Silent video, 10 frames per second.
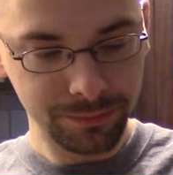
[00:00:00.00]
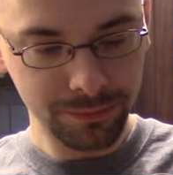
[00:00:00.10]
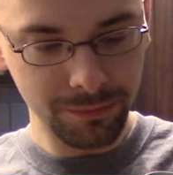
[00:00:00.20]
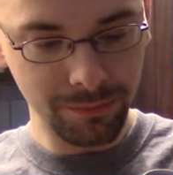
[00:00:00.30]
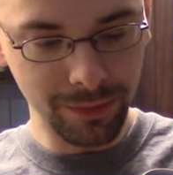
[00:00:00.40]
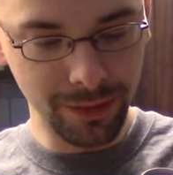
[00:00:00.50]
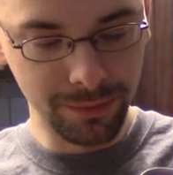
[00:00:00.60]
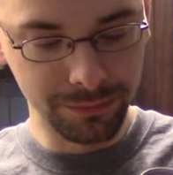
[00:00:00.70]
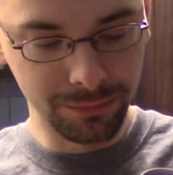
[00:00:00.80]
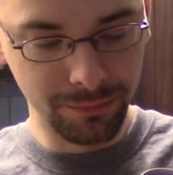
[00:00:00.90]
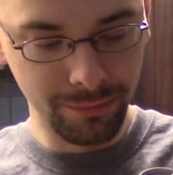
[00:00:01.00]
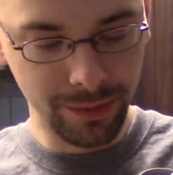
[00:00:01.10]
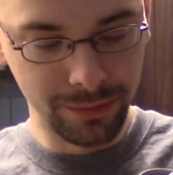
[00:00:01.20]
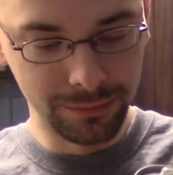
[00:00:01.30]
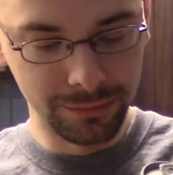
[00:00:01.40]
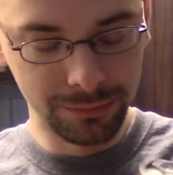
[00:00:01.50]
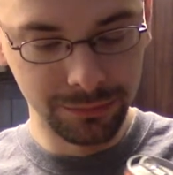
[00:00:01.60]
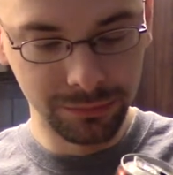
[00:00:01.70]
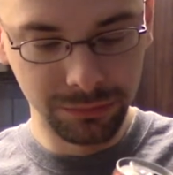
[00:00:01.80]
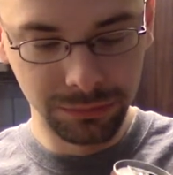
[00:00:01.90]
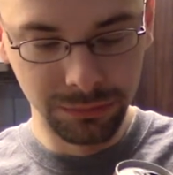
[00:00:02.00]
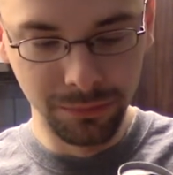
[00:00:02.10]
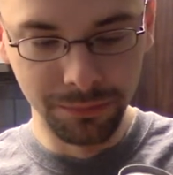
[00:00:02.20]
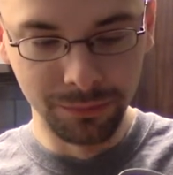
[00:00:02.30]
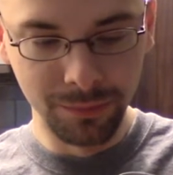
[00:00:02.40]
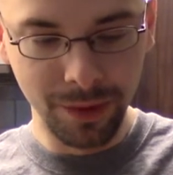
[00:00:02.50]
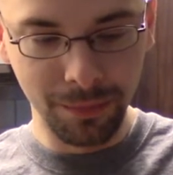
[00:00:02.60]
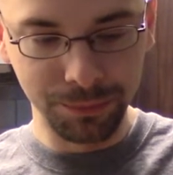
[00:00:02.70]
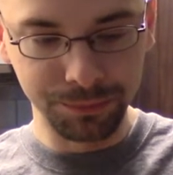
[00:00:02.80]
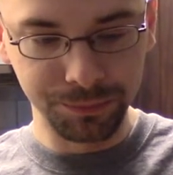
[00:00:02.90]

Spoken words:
(silence)